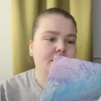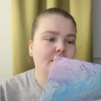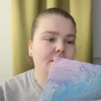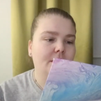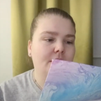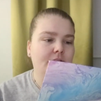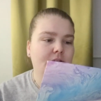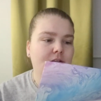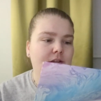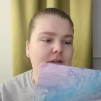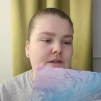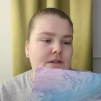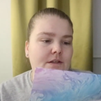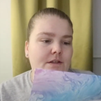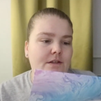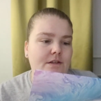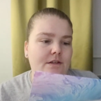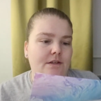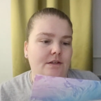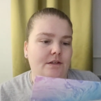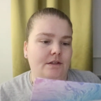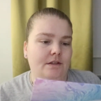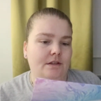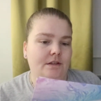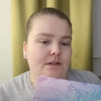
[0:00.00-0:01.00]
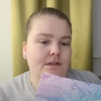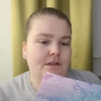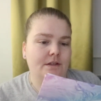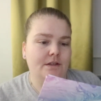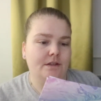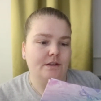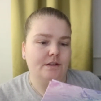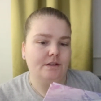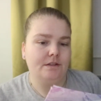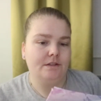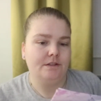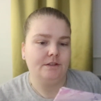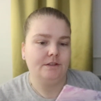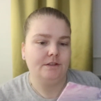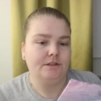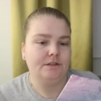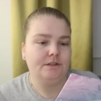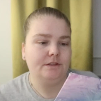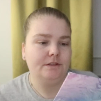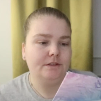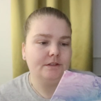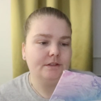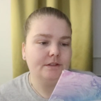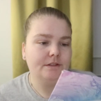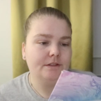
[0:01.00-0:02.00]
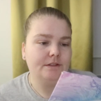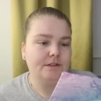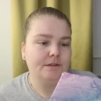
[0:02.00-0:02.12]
[no speech]